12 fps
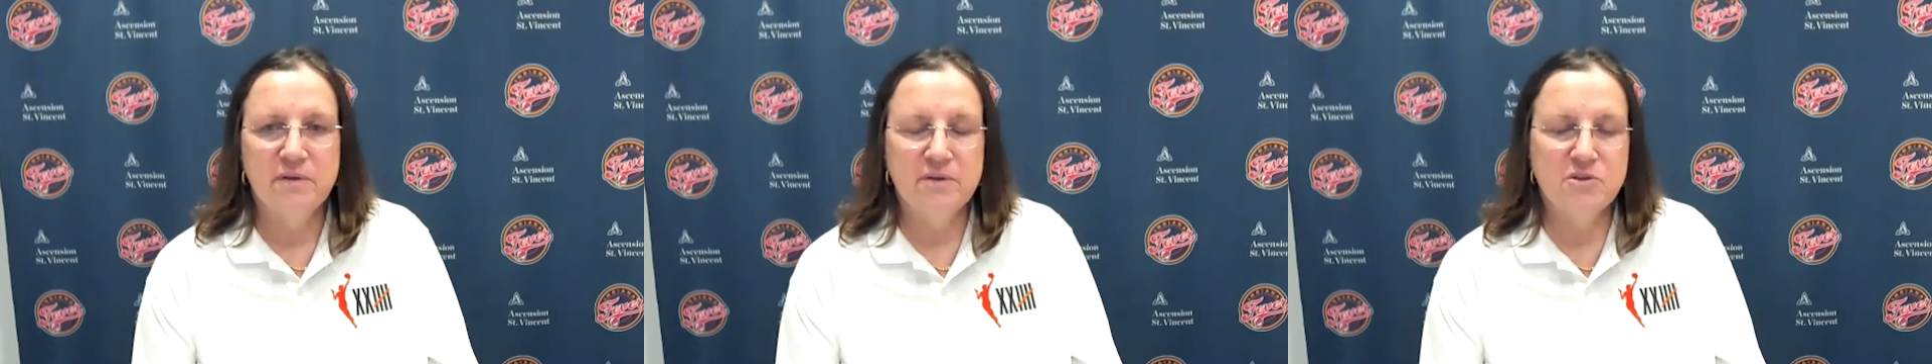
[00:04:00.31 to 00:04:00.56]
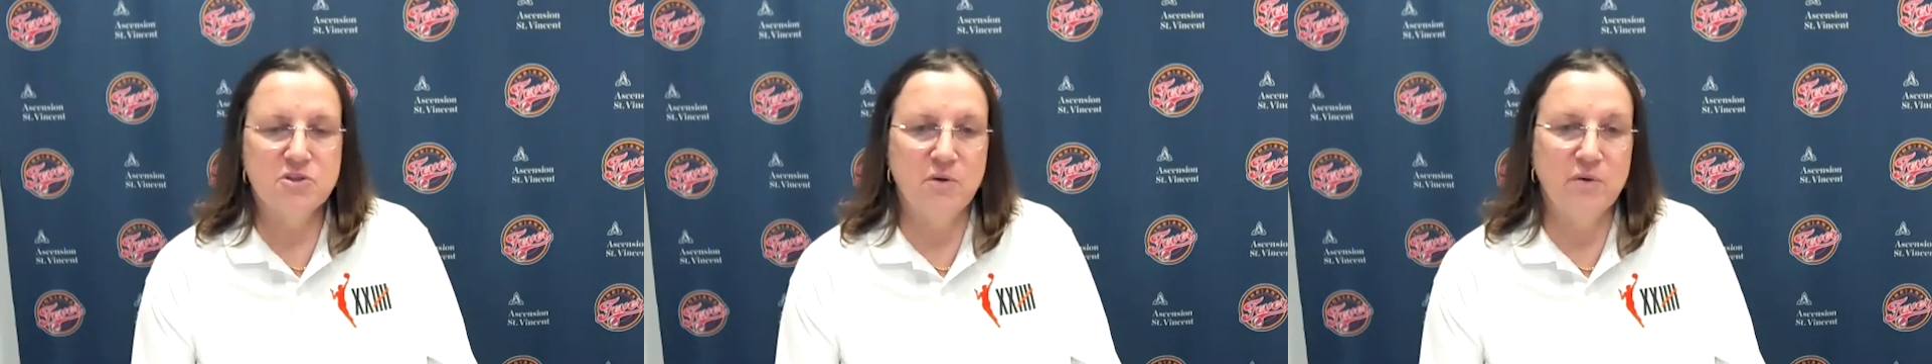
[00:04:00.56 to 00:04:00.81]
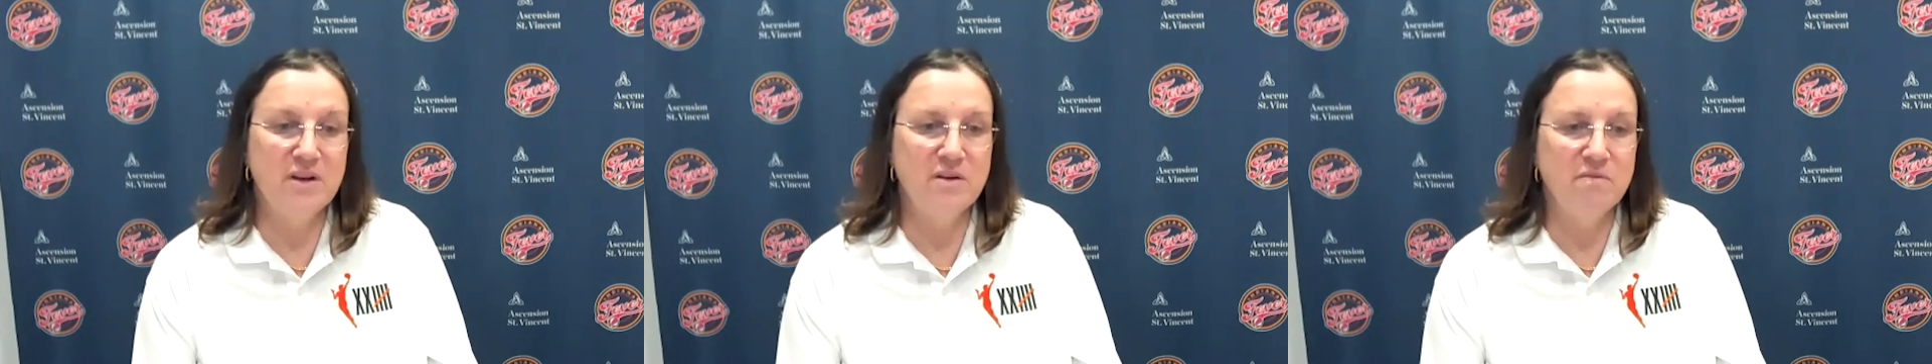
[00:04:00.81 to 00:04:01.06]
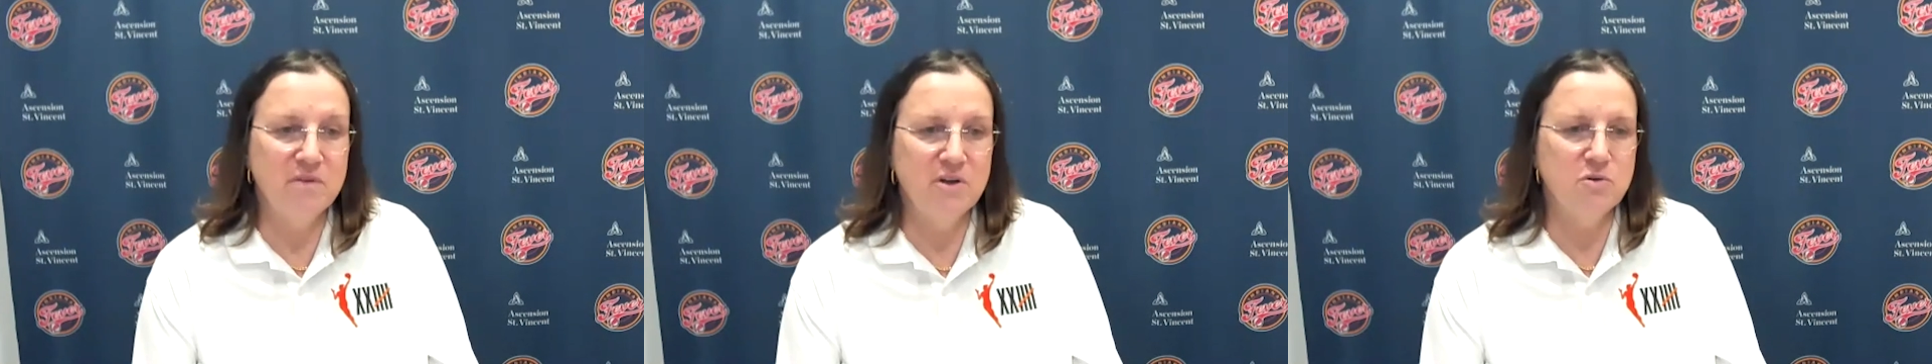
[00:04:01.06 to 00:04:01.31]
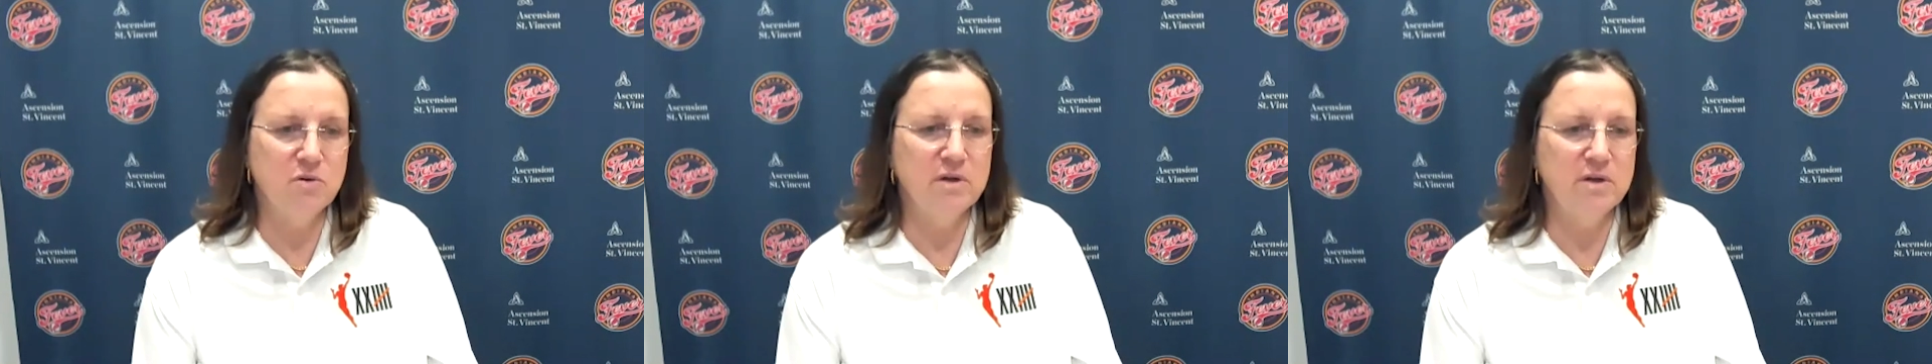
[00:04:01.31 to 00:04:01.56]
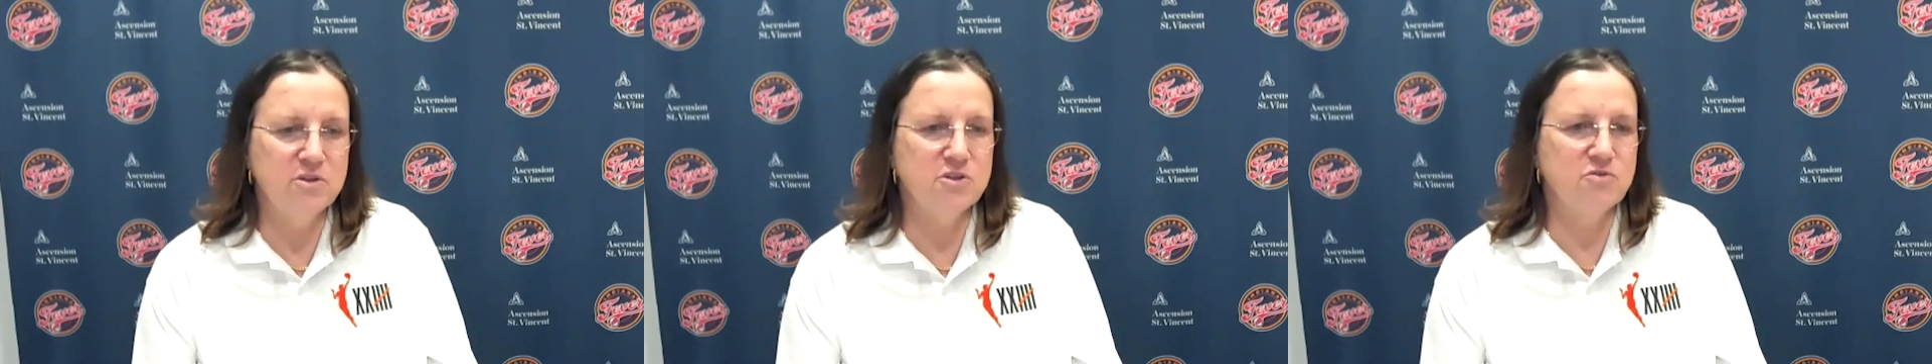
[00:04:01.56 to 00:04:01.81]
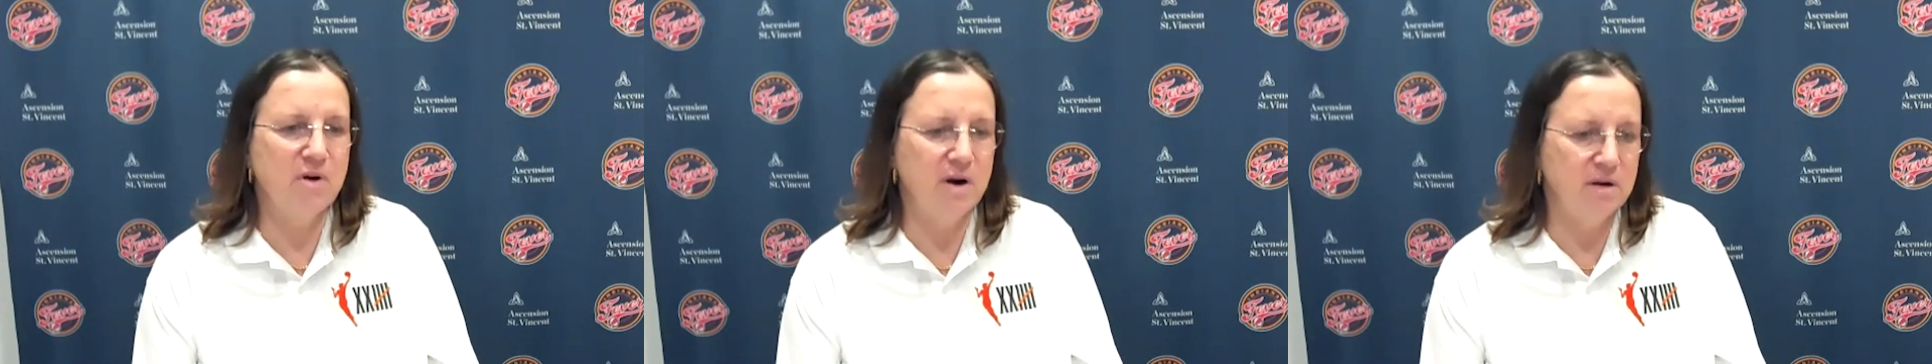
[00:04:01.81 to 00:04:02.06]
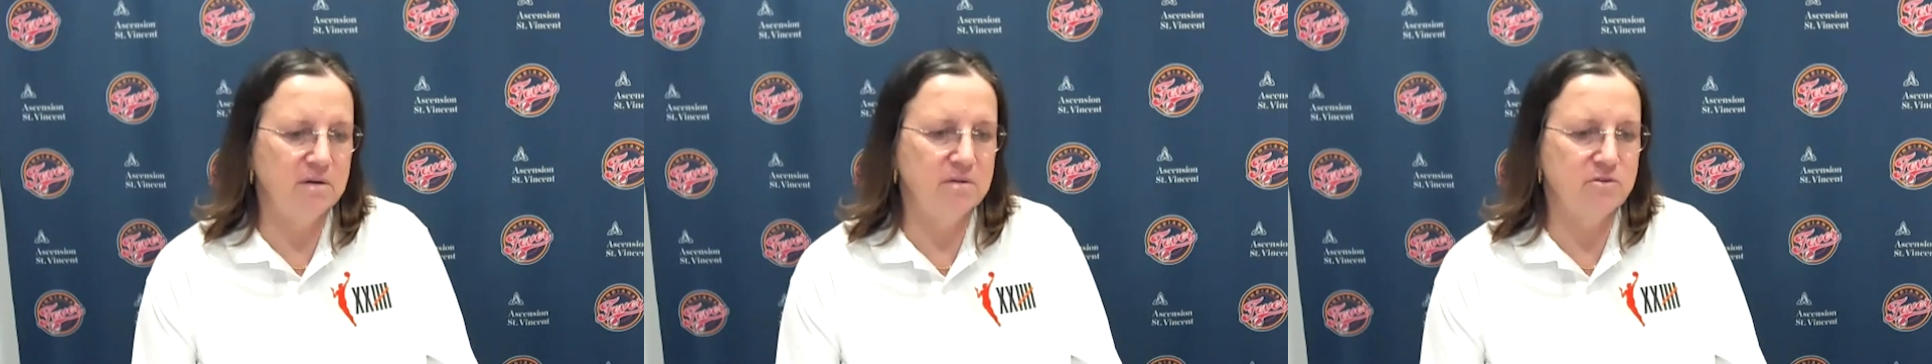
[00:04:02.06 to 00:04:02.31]
And so individually, you just
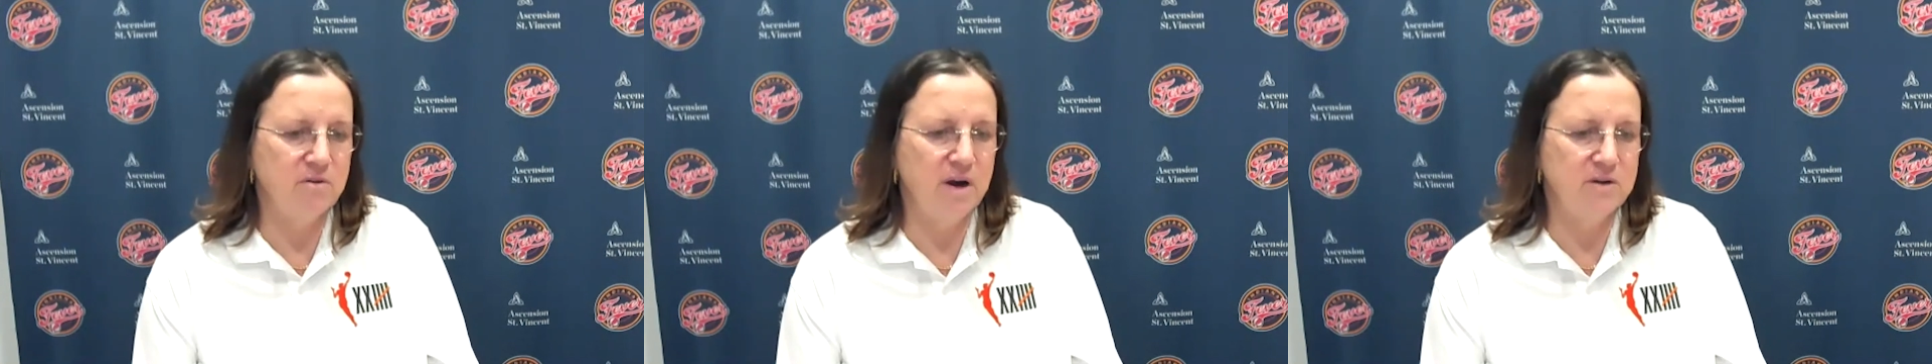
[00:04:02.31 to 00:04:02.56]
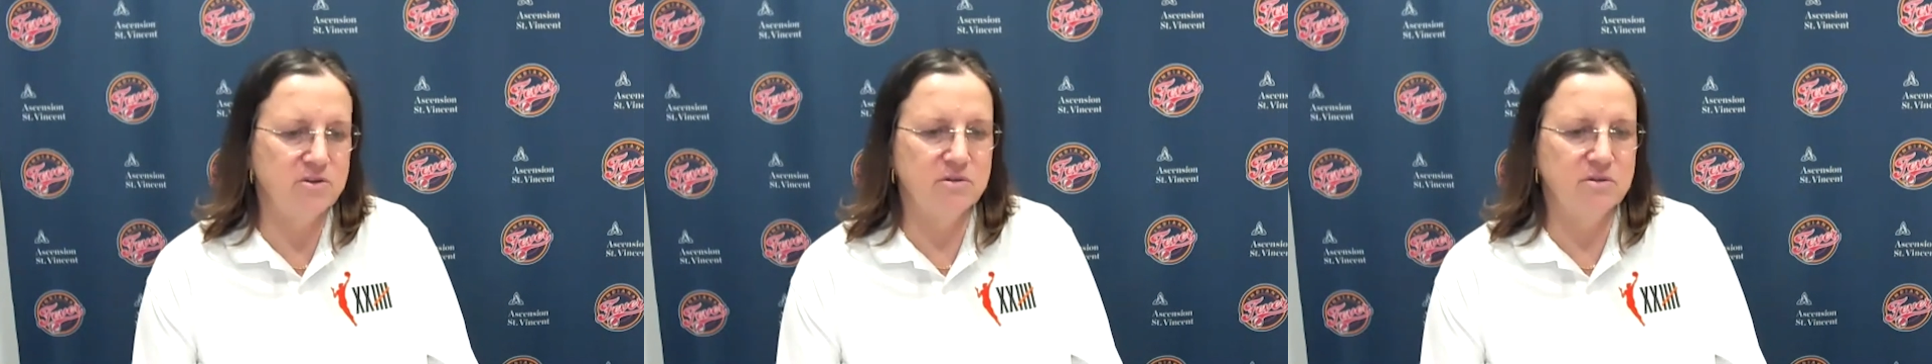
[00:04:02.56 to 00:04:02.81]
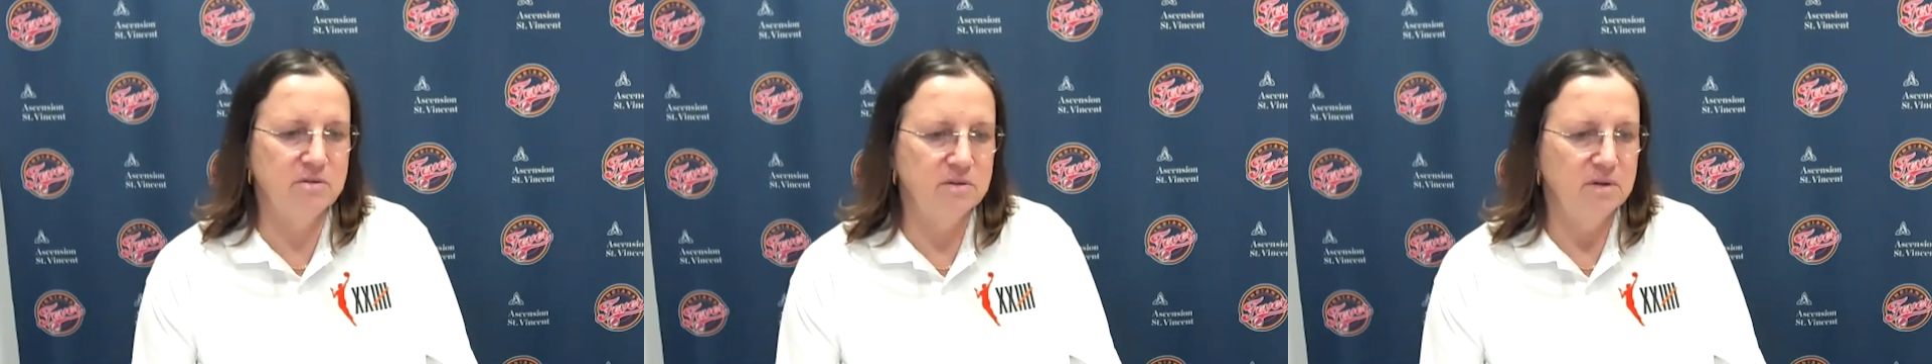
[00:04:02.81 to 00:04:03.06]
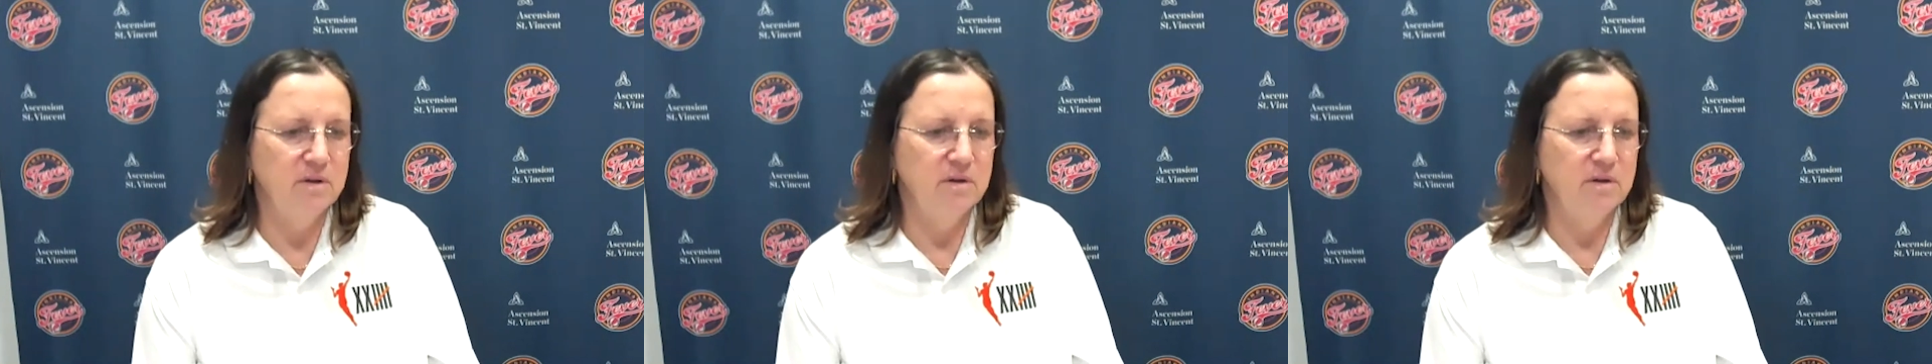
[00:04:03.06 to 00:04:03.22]
try to